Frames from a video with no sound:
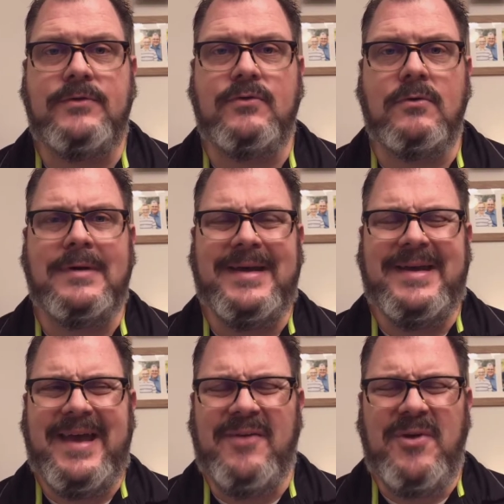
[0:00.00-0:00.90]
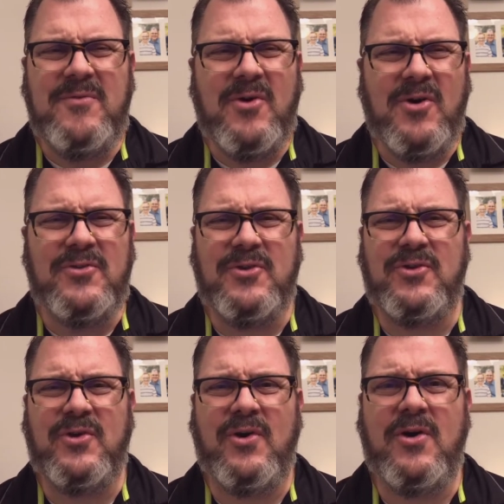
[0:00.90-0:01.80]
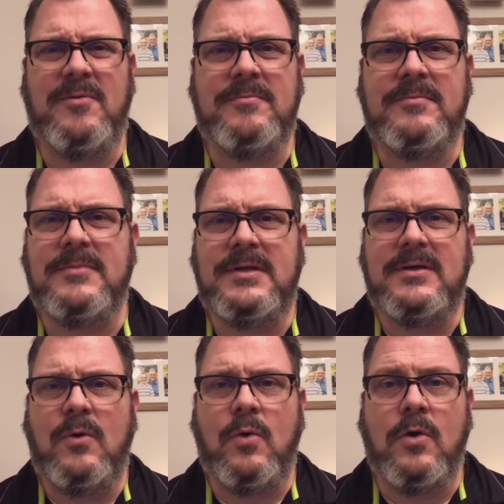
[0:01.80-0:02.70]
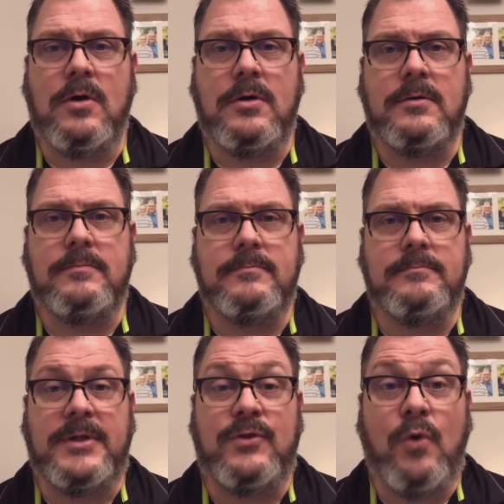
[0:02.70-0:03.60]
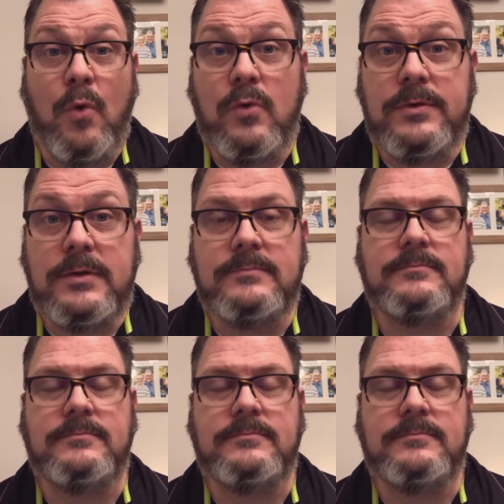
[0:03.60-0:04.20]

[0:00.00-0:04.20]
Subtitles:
So have you ever heard the term or been told